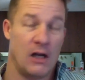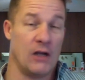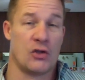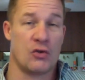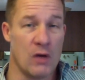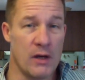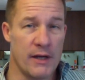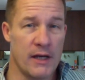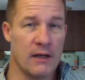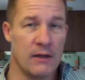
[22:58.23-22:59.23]

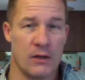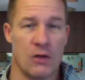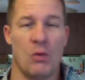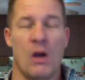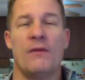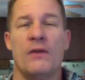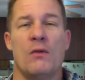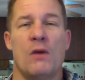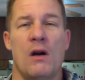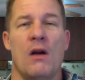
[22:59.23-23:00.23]
Australia, you know, wherever
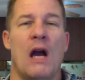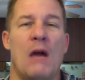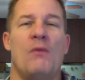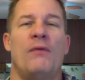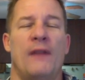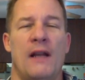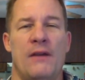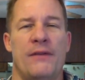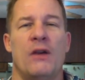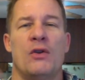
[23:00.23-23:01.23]
you are, I will fly
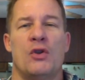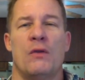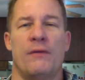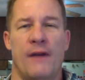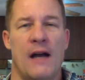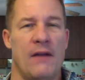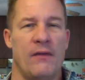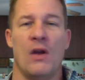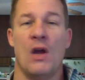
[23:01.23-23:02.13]
out there and do a 5